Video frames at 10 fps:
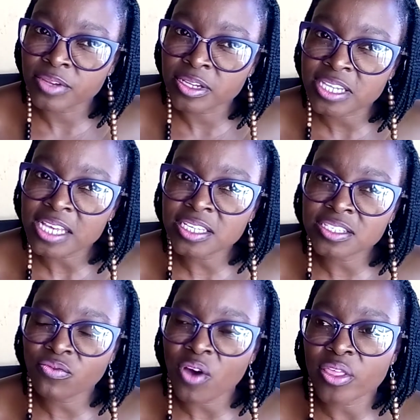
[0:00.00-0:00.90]
Tessa's
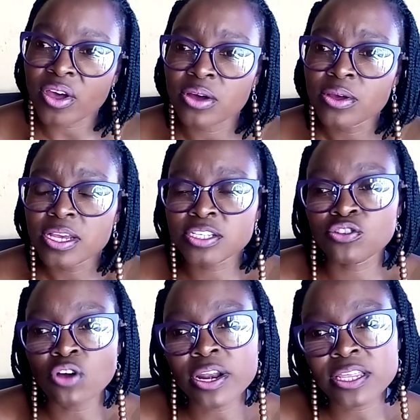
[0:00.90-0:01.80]
father is
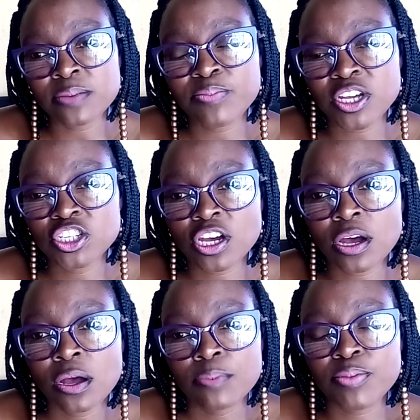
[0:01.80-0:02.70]
not in the picture
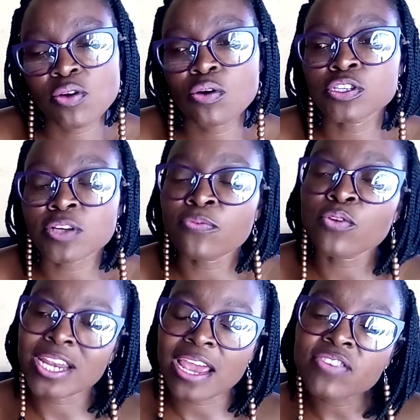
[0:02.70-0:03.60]
because of
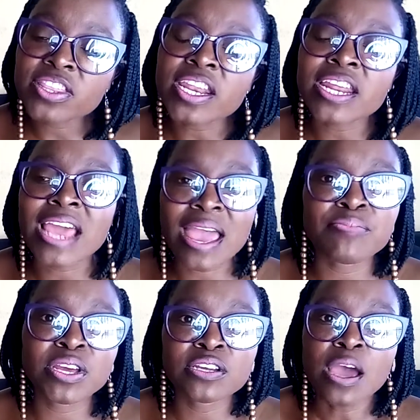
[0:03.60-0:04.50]
whatever that had
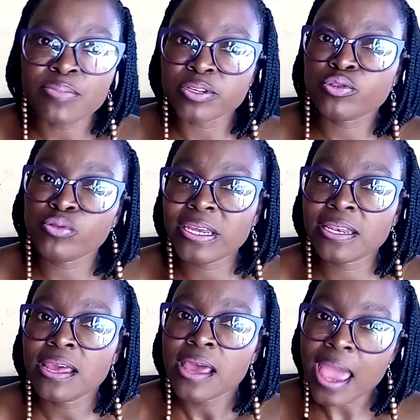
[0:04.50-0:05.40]
happened between
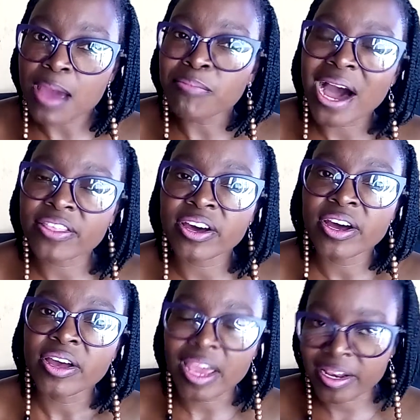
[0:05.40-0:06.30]
her mother
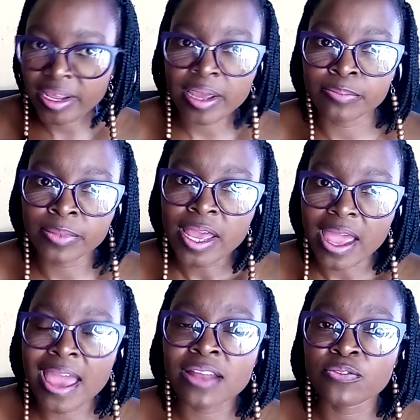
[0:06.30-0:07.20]
and him,
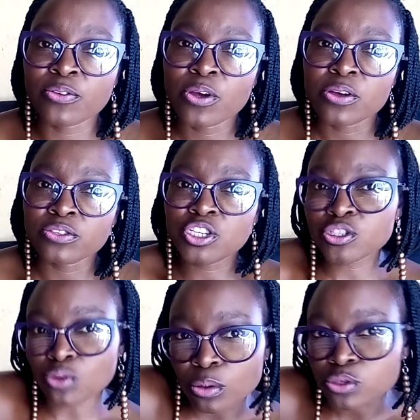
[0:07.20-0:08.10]
and
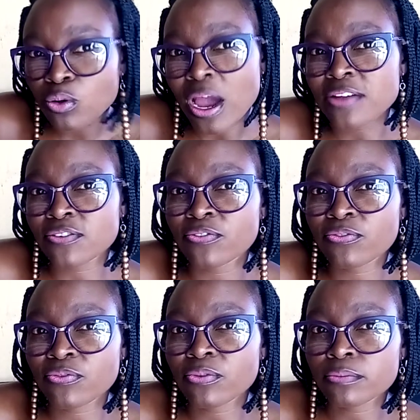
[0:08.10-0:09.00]
she's also kind of
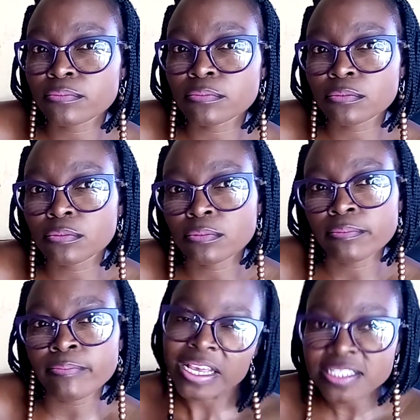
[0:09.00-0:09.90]

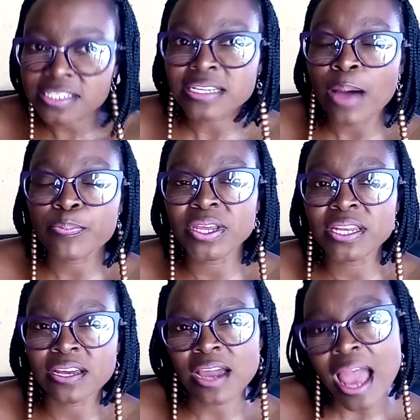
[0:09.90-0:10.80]
messed up in a
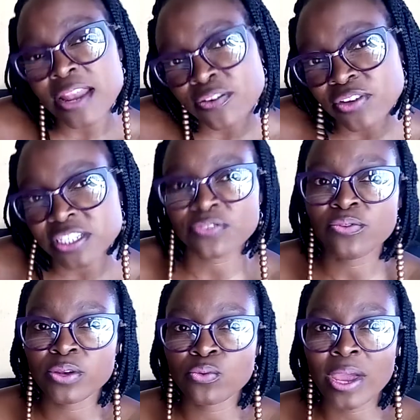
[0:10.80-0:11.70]
kind of a
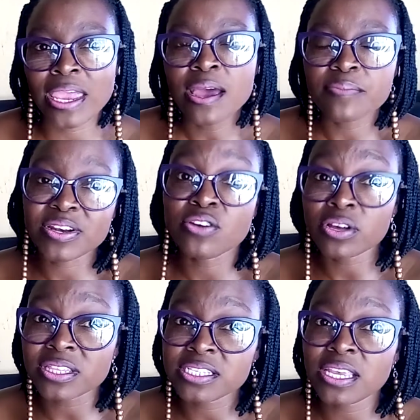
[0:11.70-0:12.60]
different way, but not
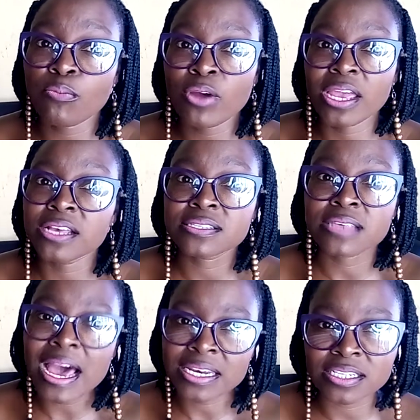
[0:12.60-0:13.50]
the same way as
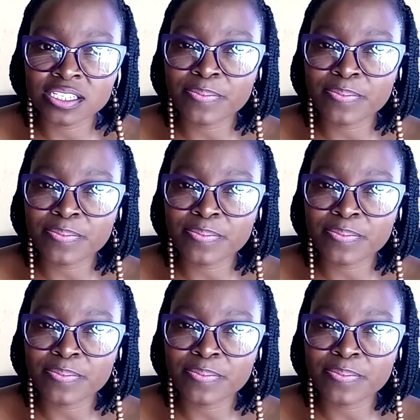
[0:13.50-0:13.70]
Hardin's.